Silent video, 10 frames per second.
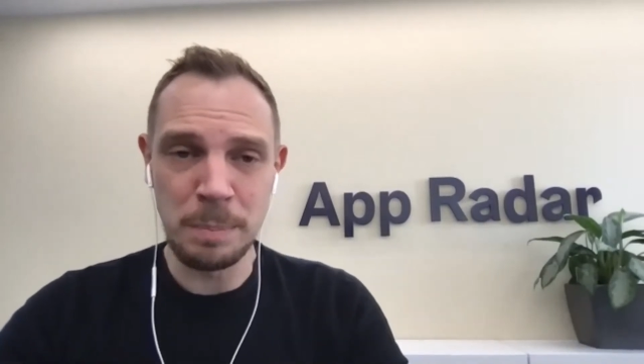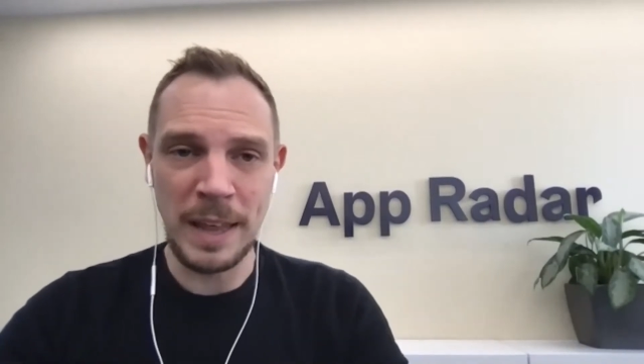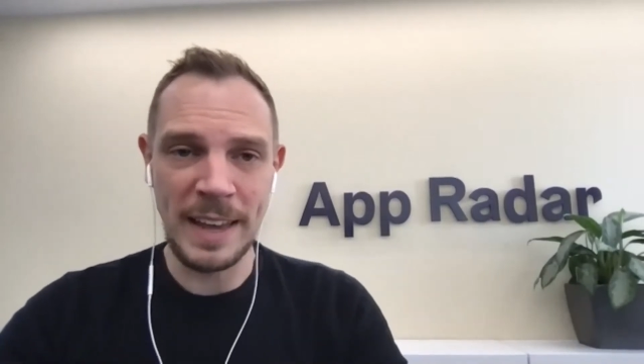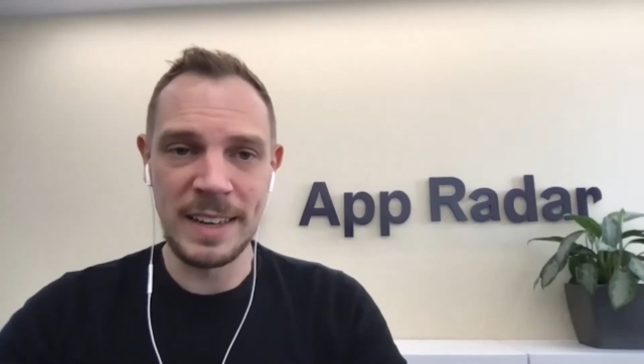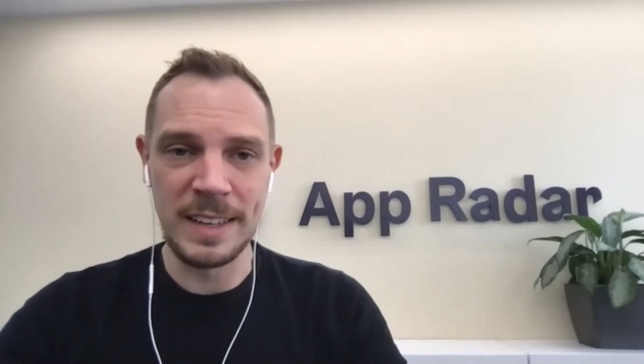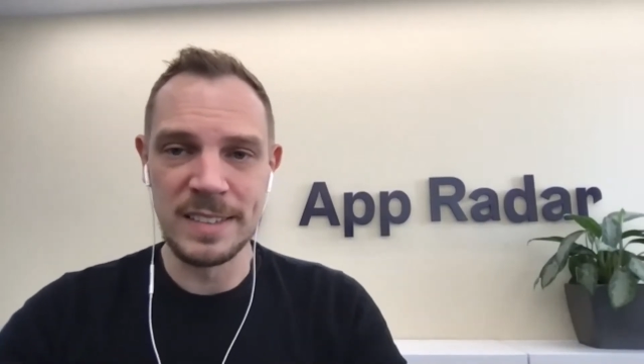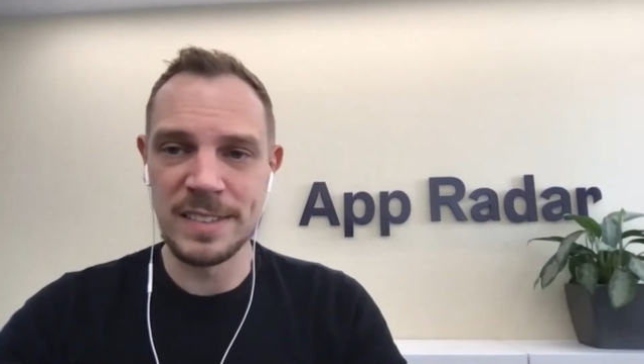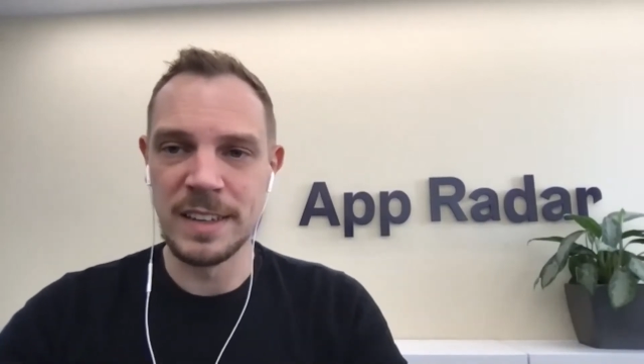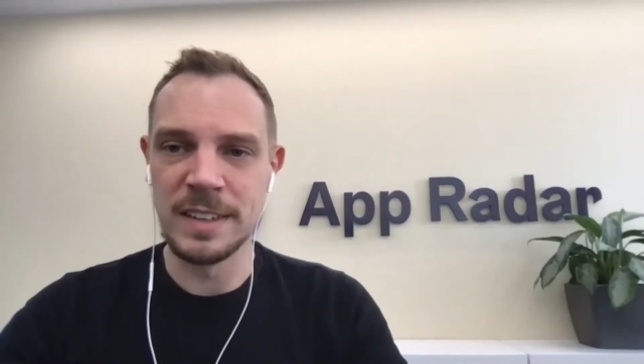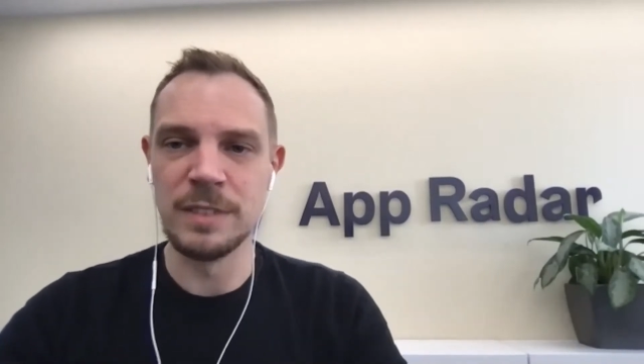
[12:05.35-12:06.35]
plan is
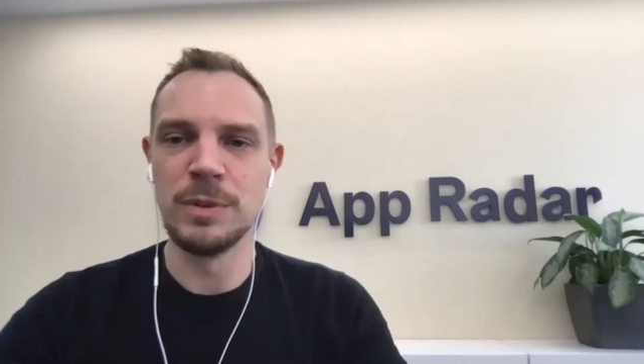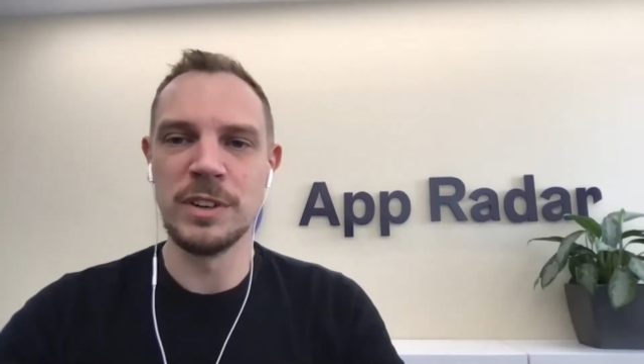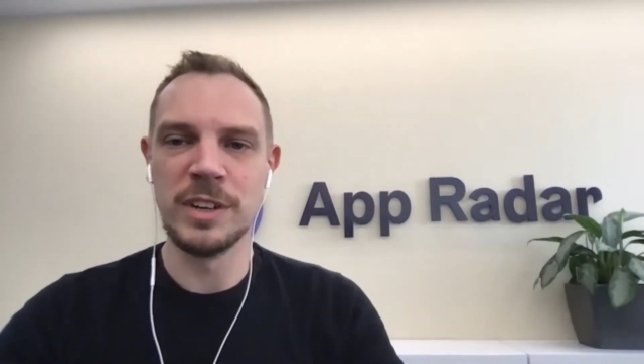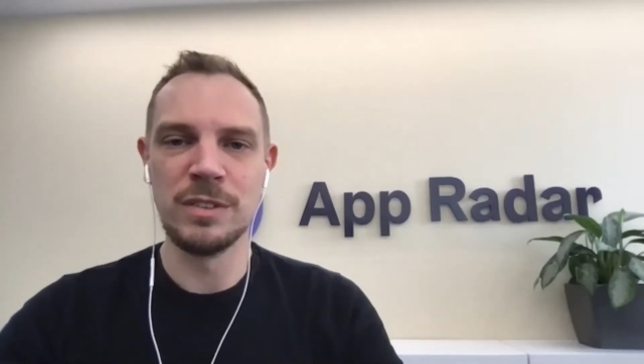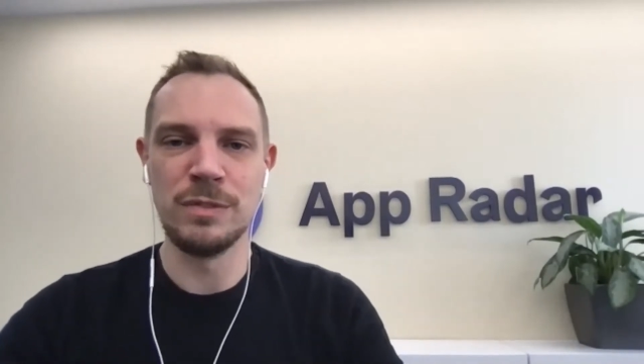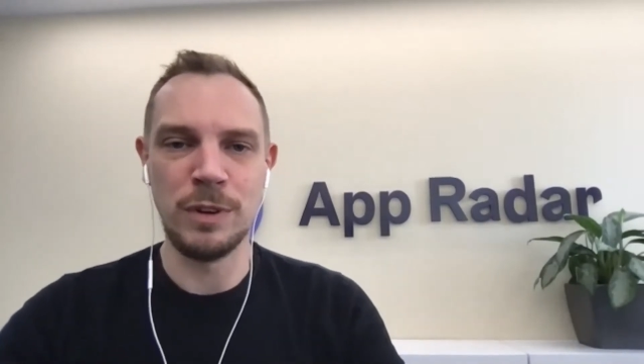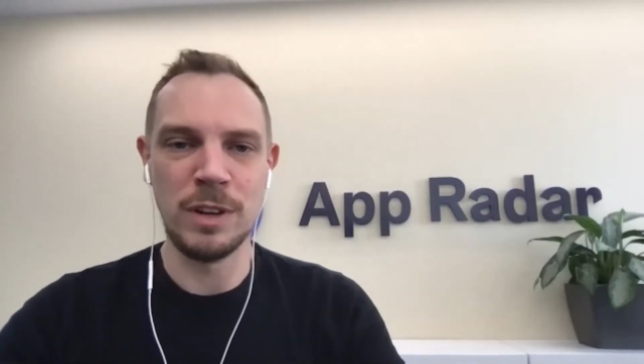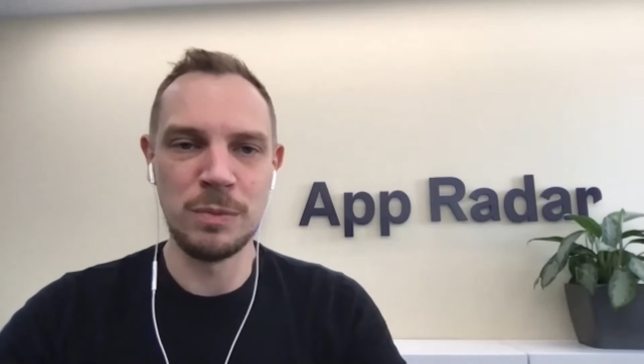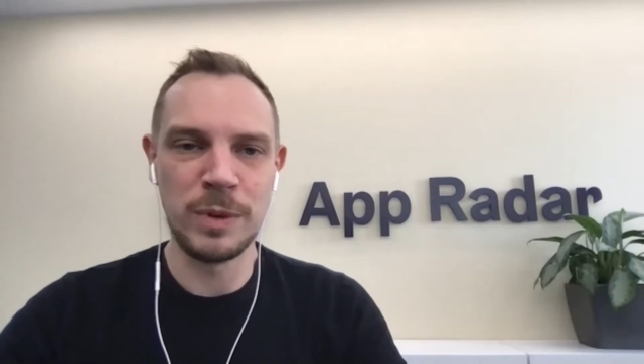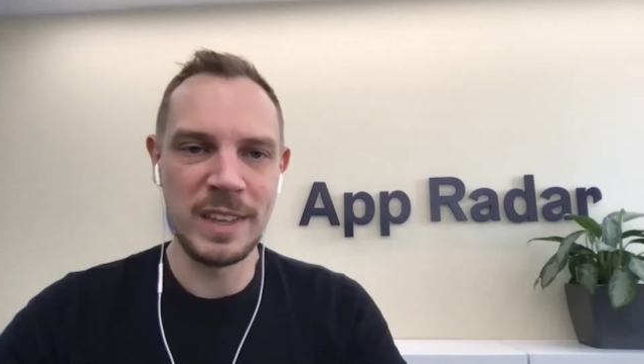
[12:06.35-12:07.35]
that we're going to
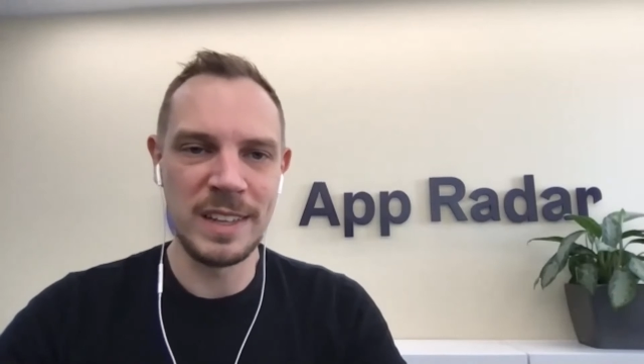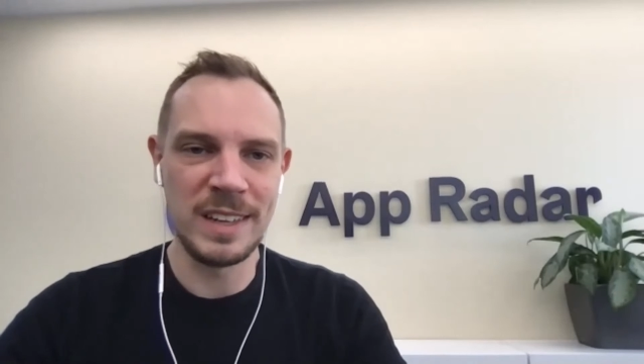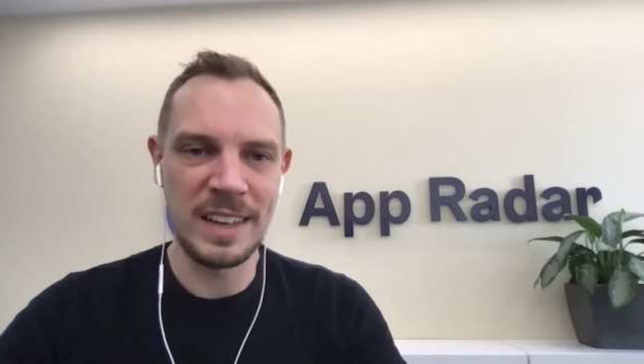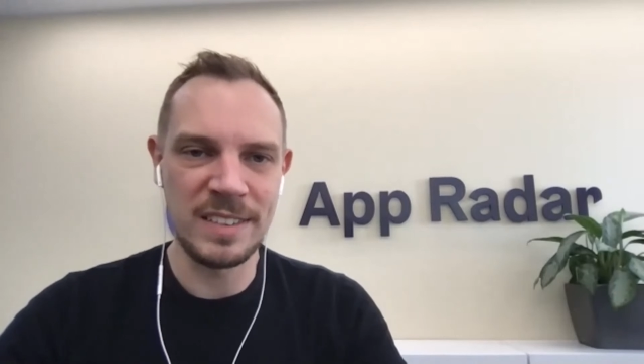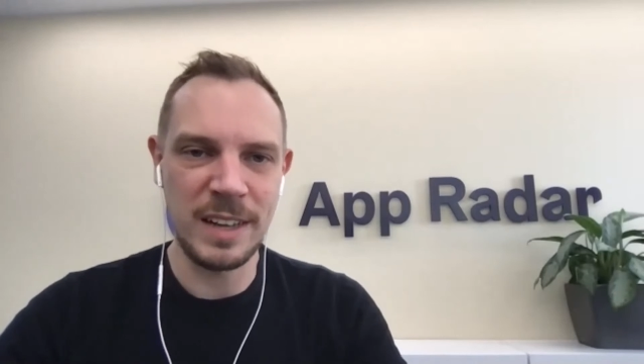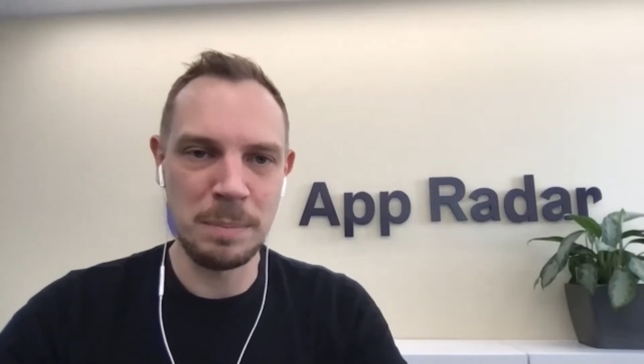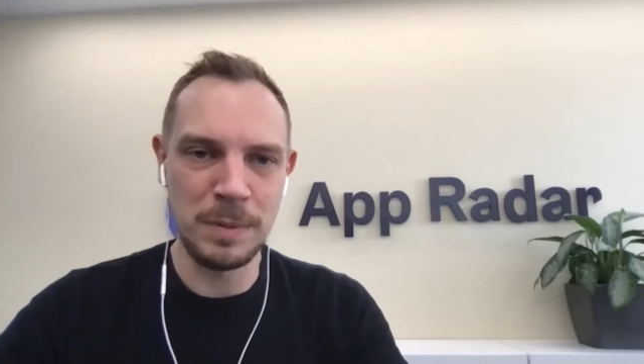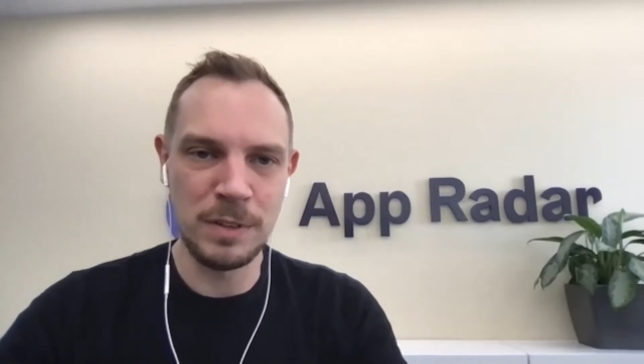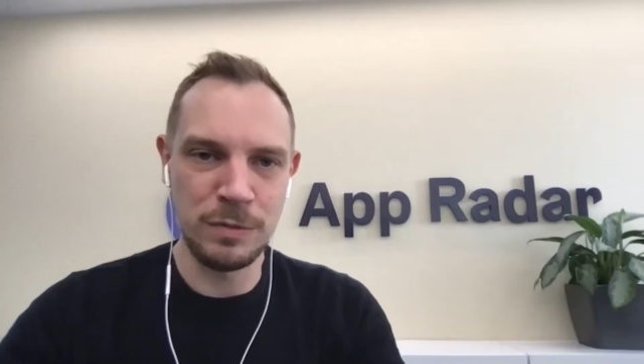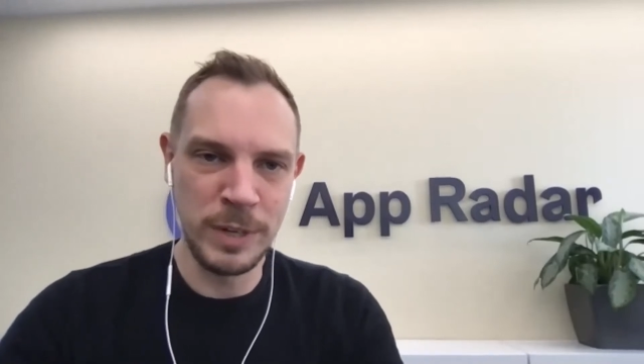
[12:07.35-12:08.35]
follow within the next
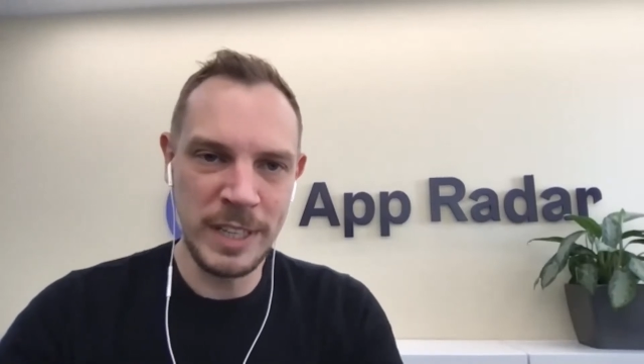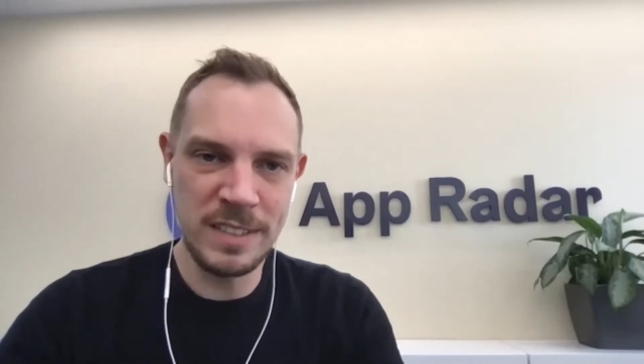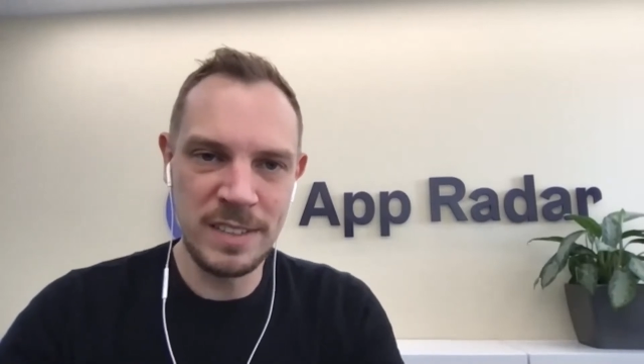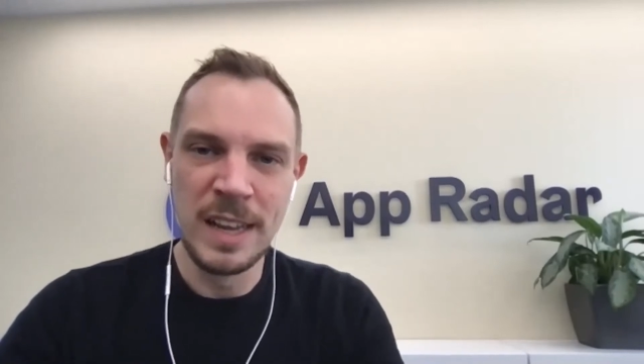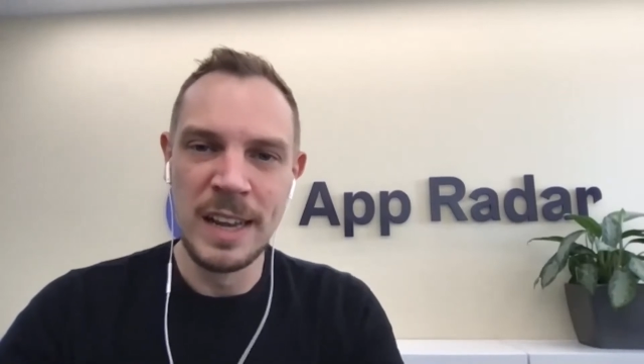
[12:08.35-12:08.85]
couple of weeks